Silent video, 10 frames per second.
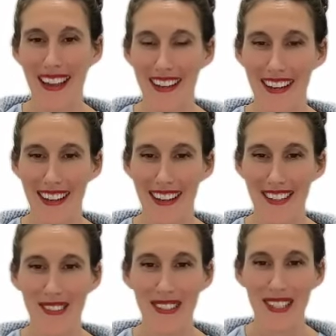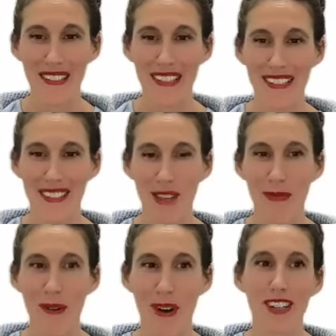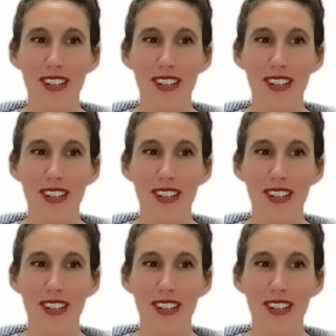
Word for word: Canada, New Zealand, Samoa.